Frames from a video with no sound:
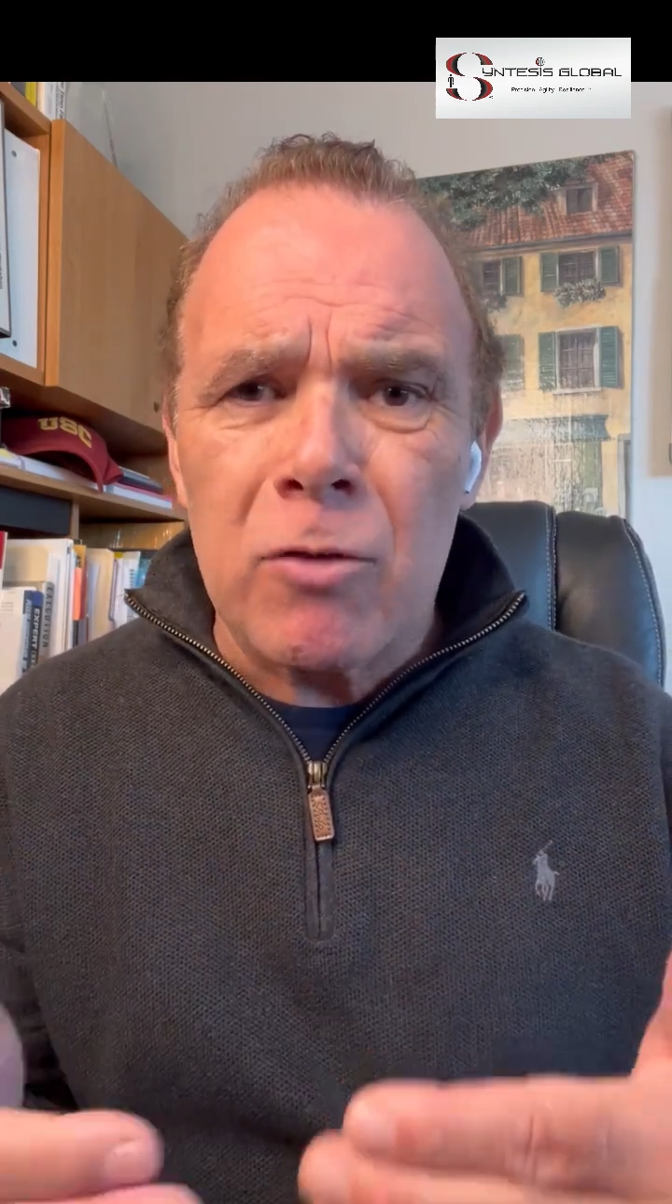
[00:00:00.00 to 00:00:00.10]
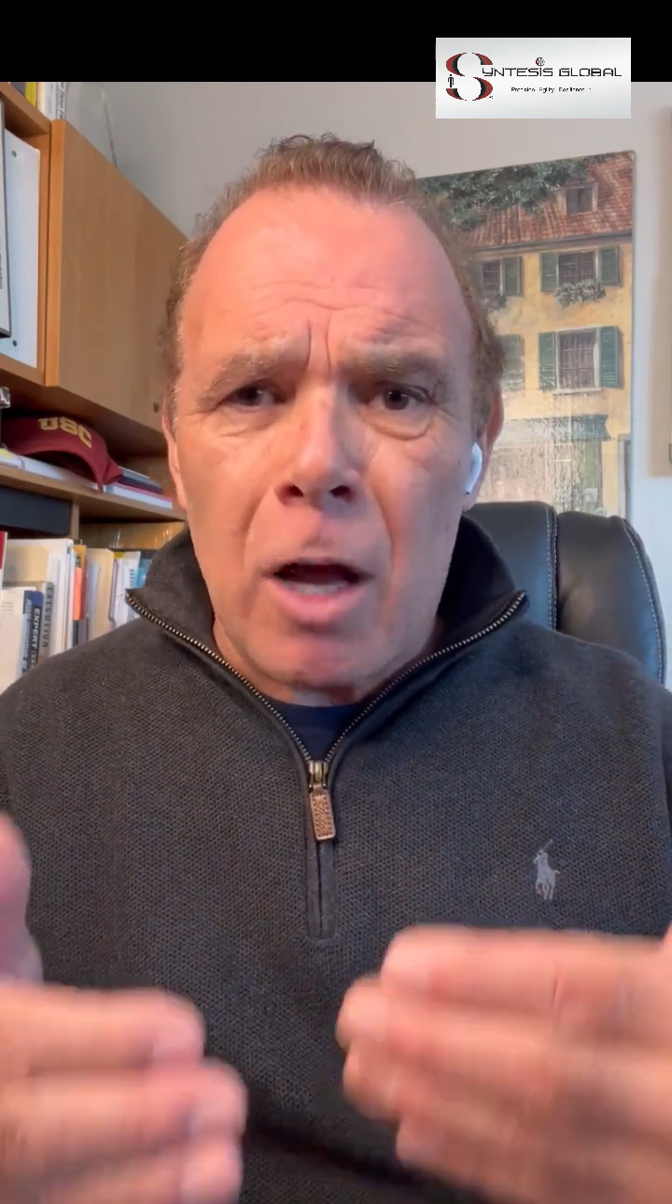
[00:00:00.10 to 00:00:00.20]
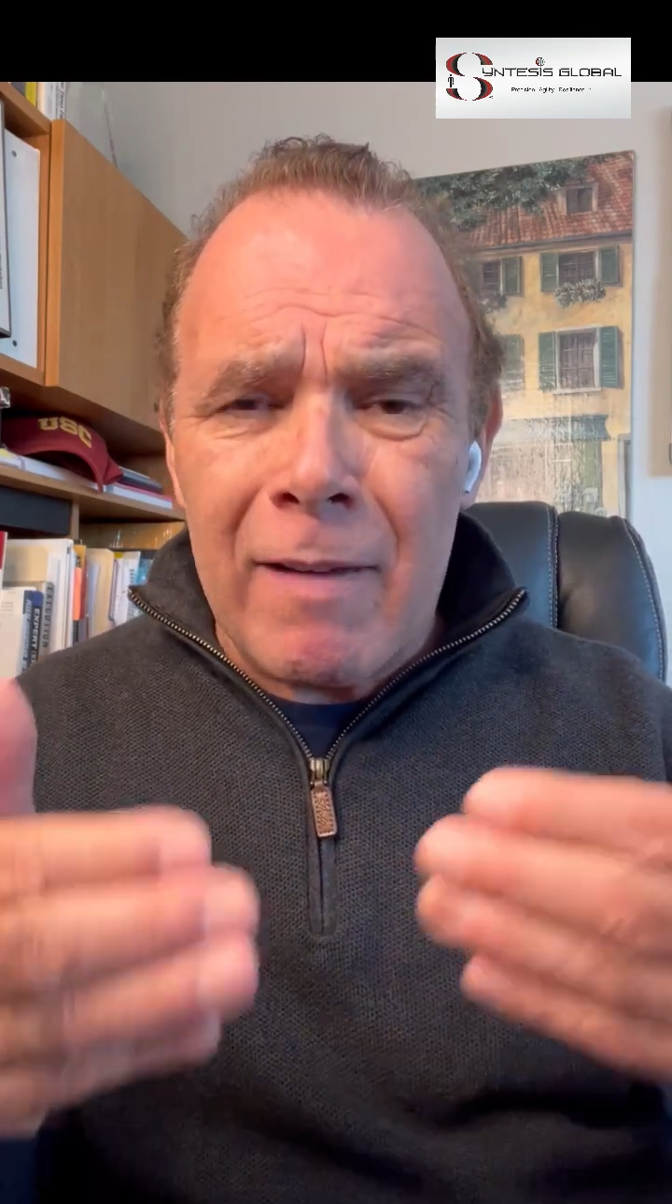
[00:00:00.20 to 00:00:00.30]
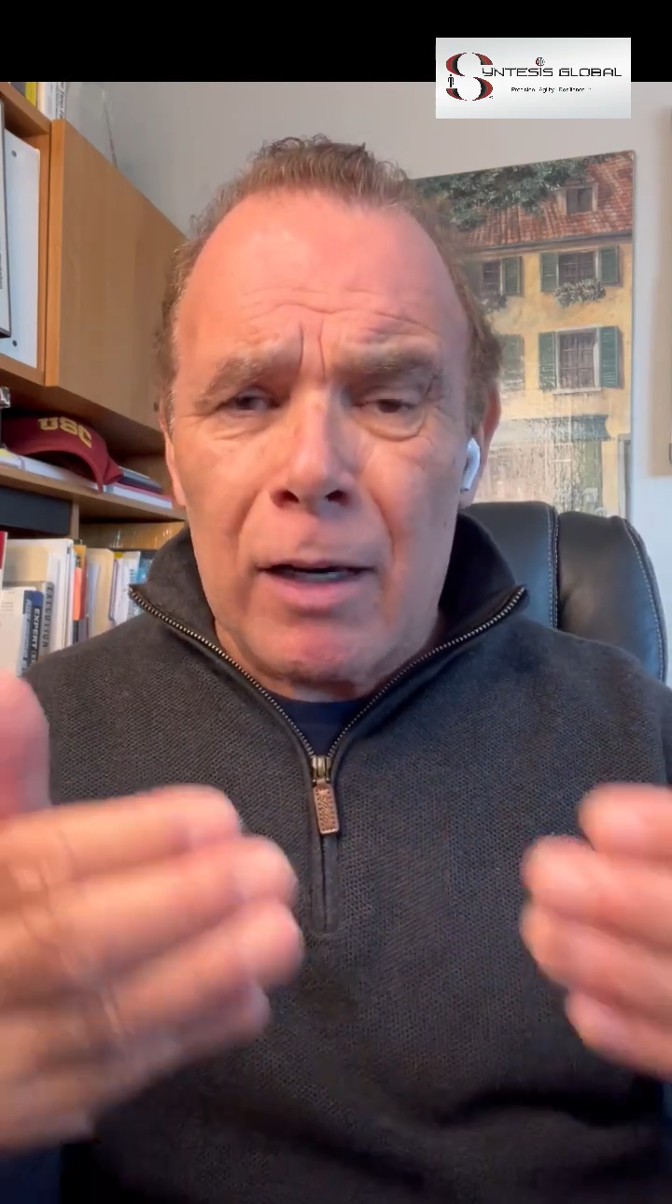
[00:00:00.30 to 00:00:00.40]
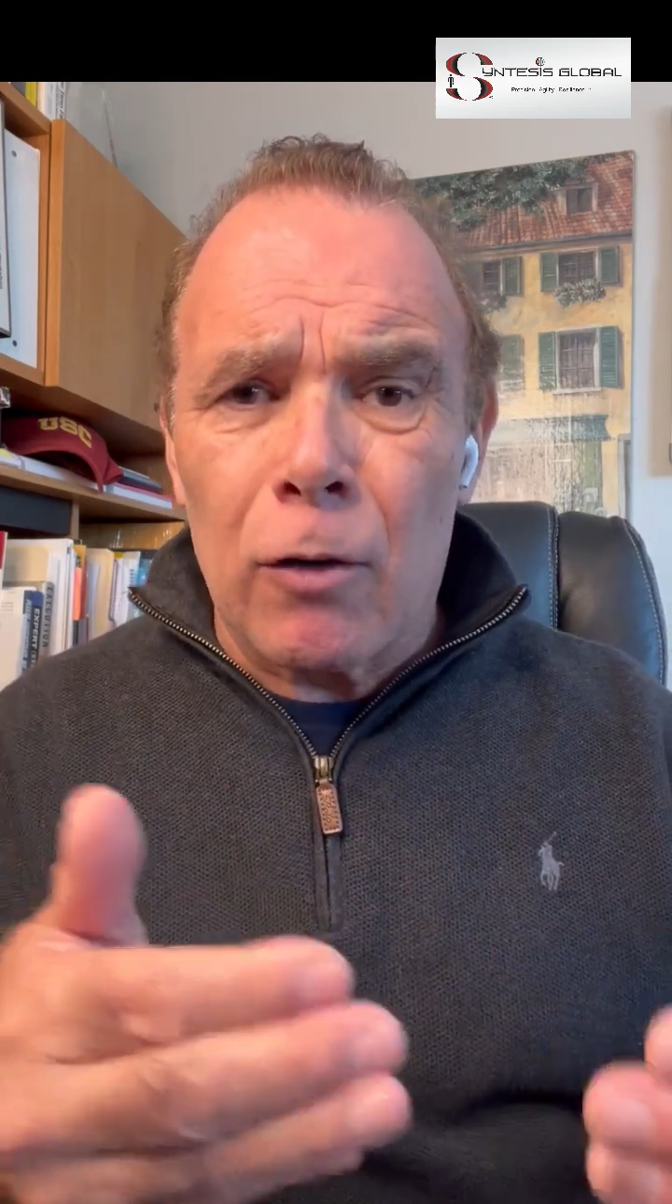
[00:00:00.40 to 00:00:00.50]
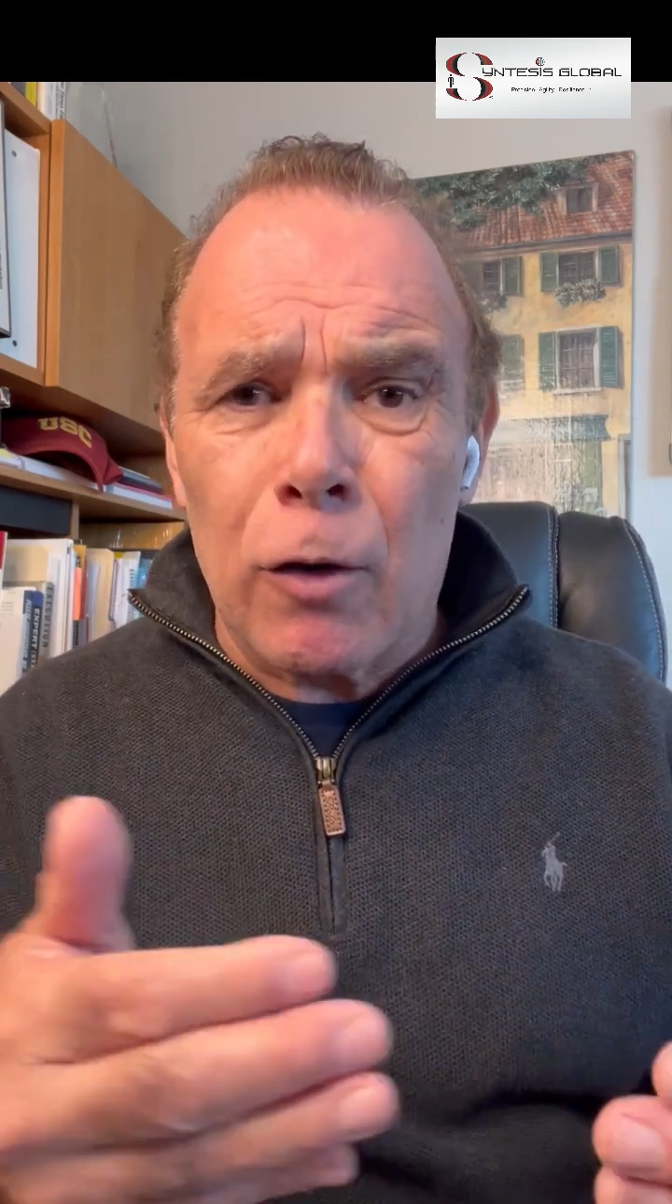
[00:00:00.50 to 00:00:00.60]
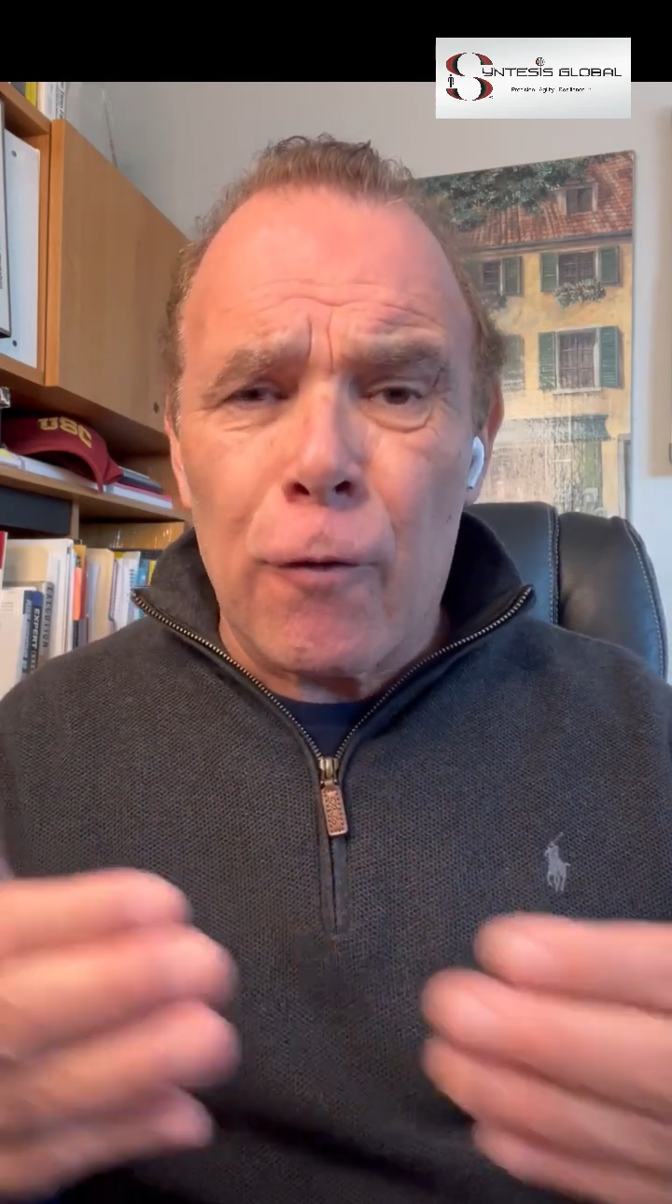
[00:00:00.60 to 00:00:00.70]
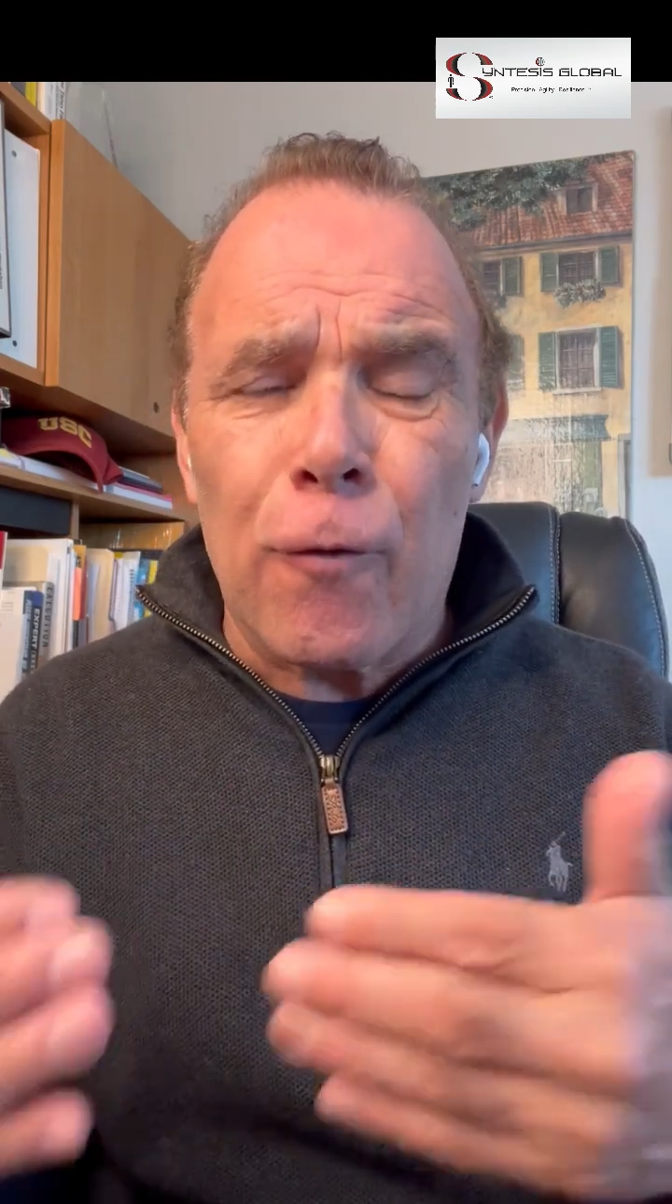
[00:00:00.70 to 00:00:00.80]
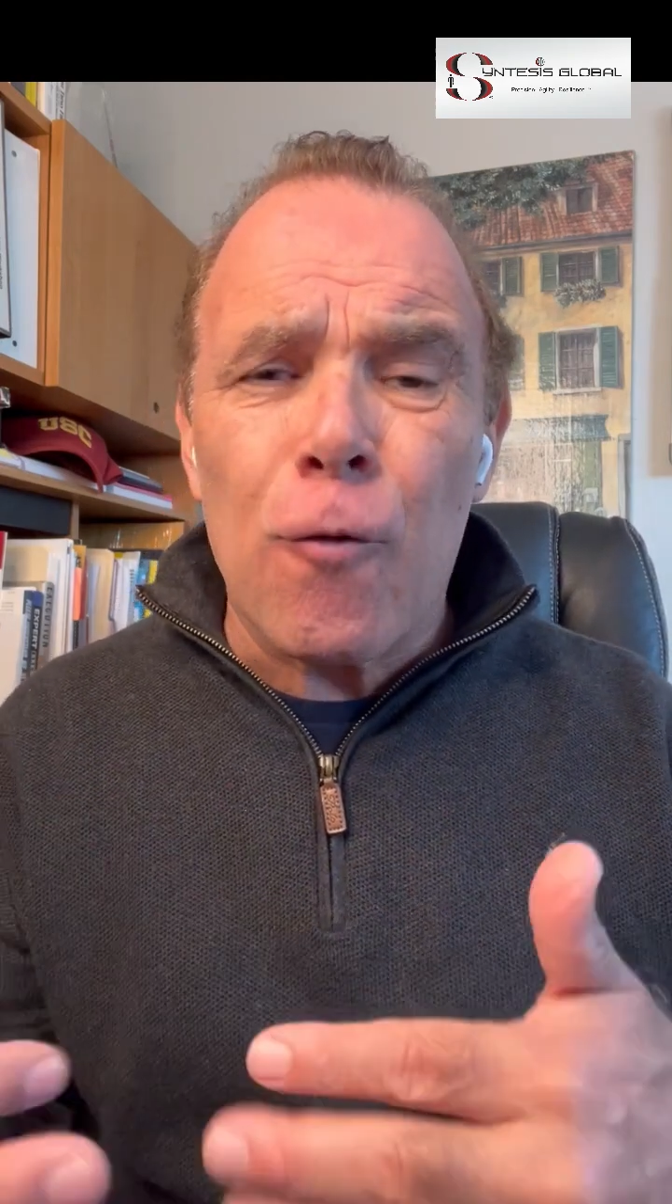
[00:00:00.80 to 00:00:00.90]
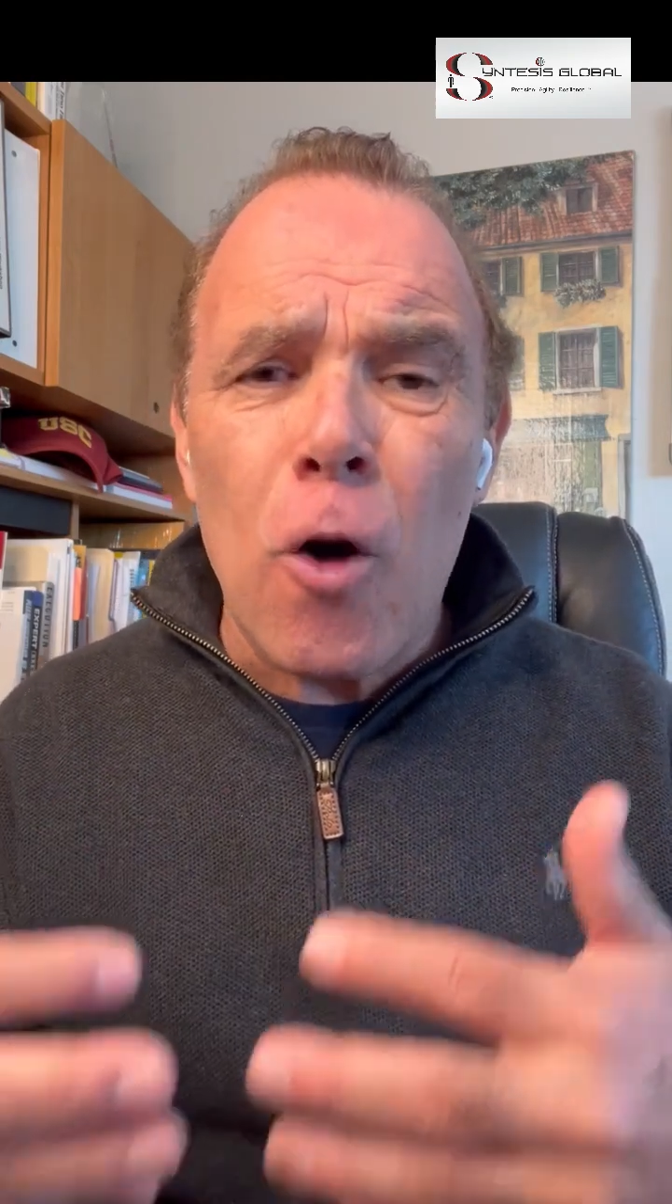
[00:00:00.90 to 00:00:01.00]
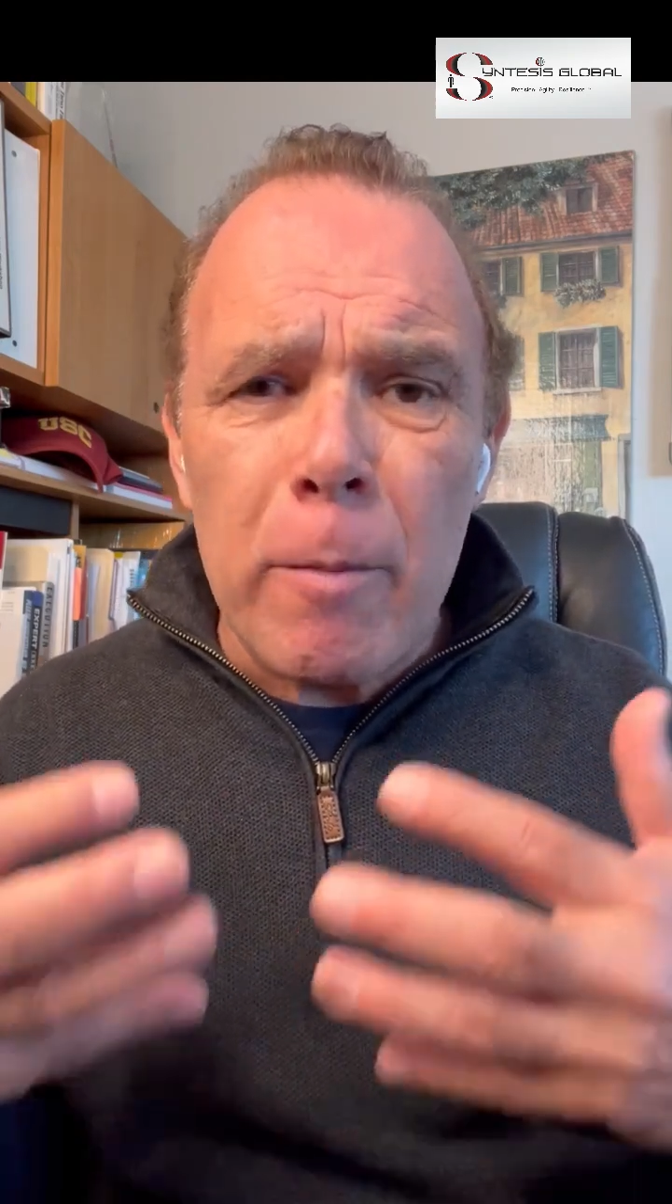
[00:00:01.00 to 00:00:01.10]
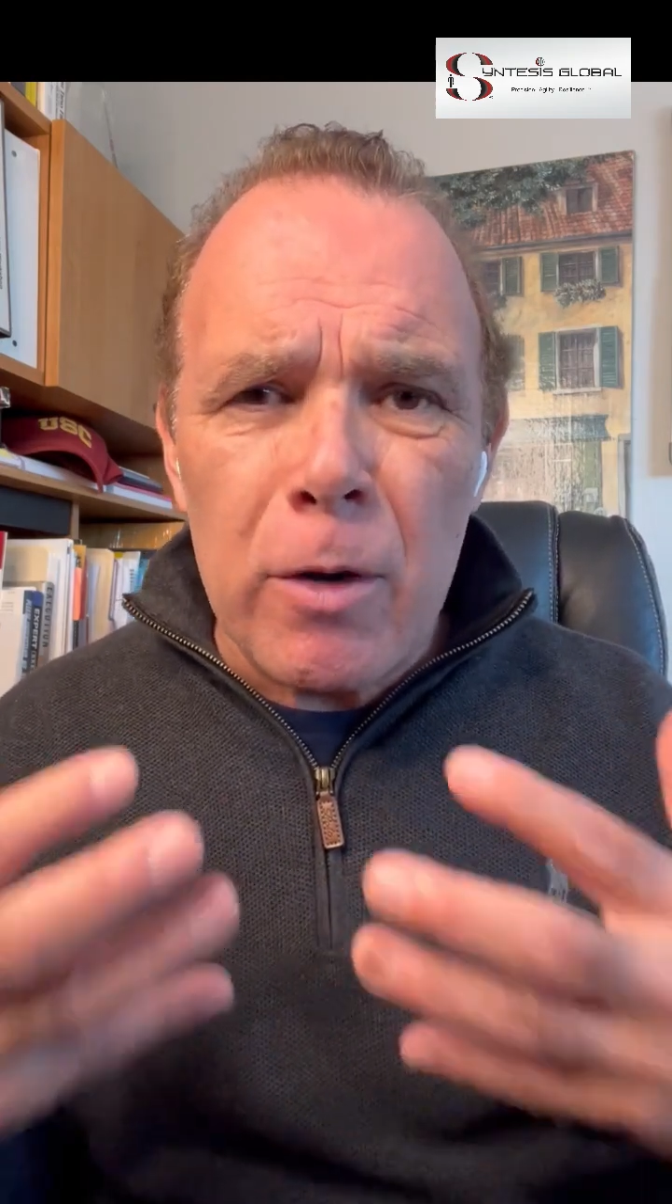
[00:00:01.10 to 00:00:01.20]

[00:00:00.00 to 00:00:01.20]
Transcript: solve and learn from